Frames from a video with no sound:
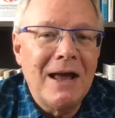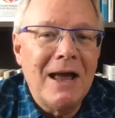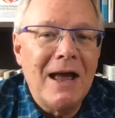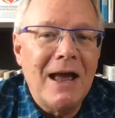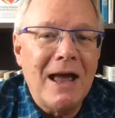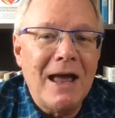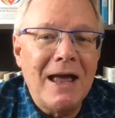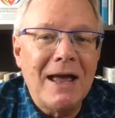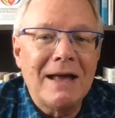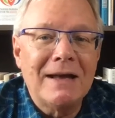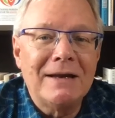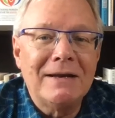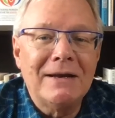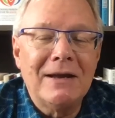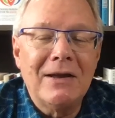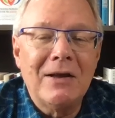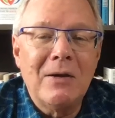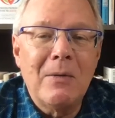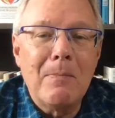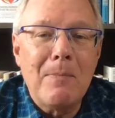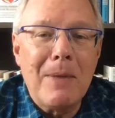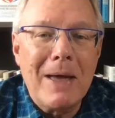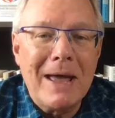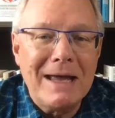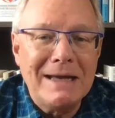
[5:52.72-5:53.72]
and
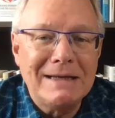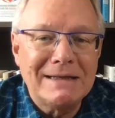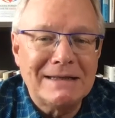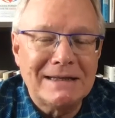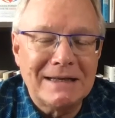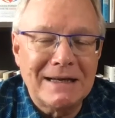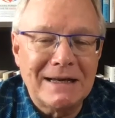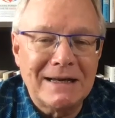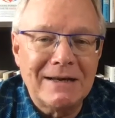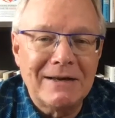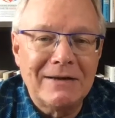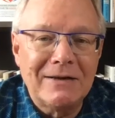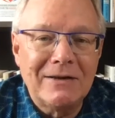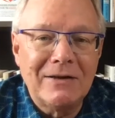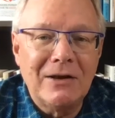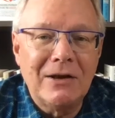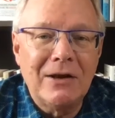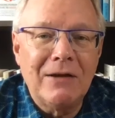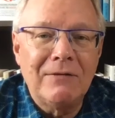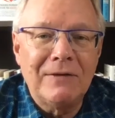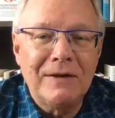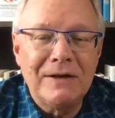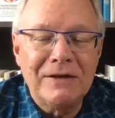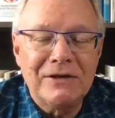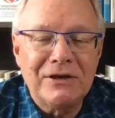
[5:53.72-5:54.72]
pacing
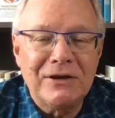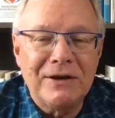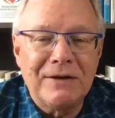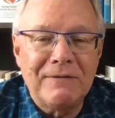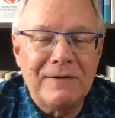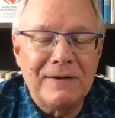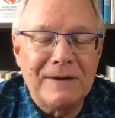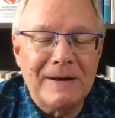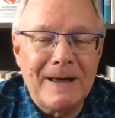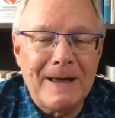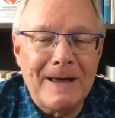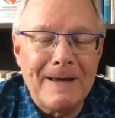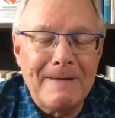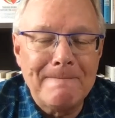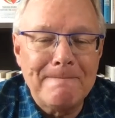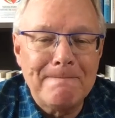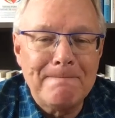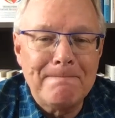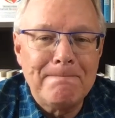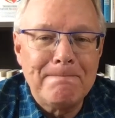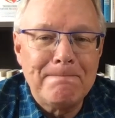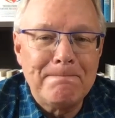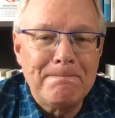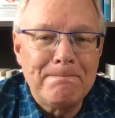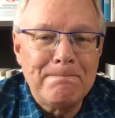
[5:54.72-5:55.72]
of each and every day.
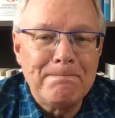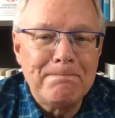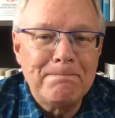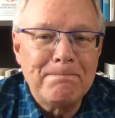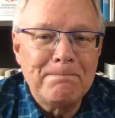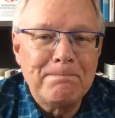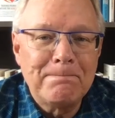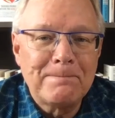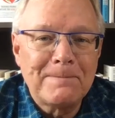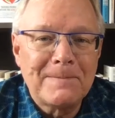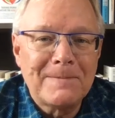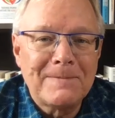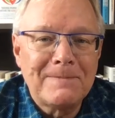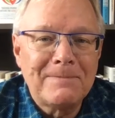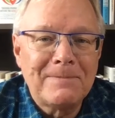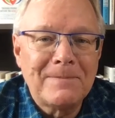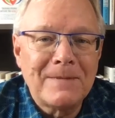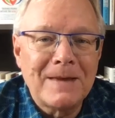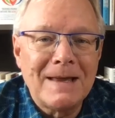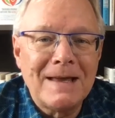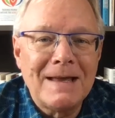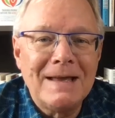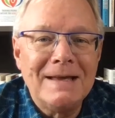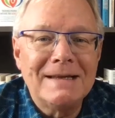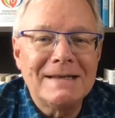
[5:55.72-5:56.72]

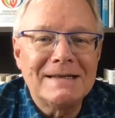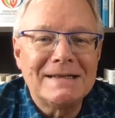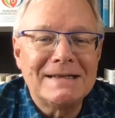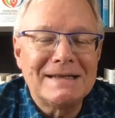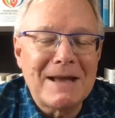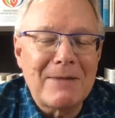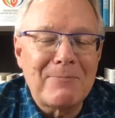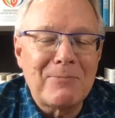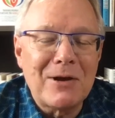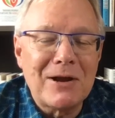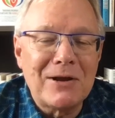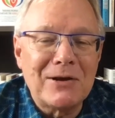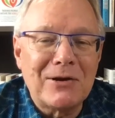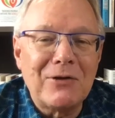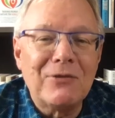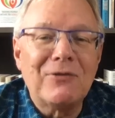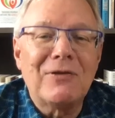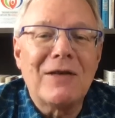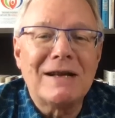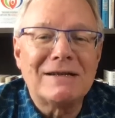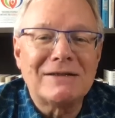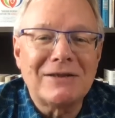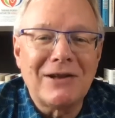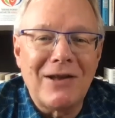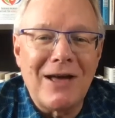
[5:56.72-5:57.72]
This is Ed Brenegar.
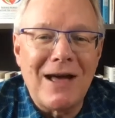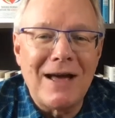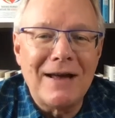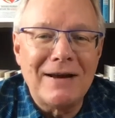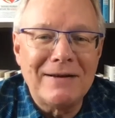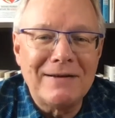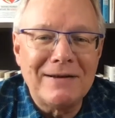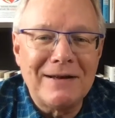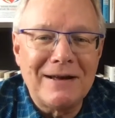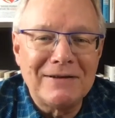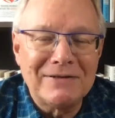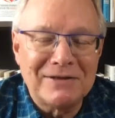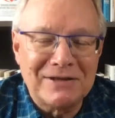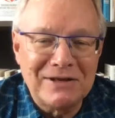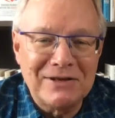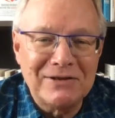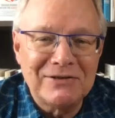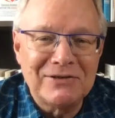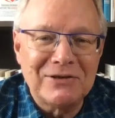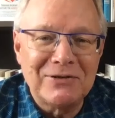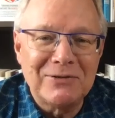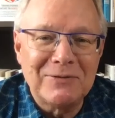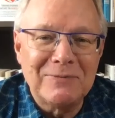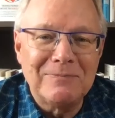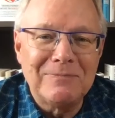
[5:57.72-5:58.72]
Thanks a lot. I'll see you
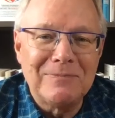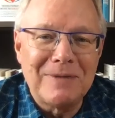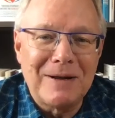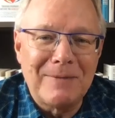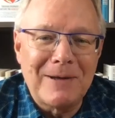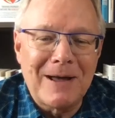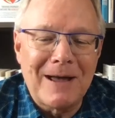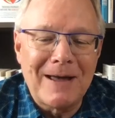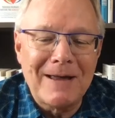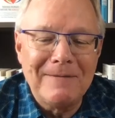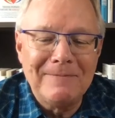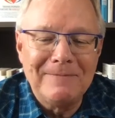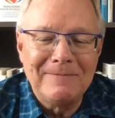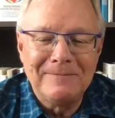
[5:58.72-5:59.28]
soon. Bye-bye.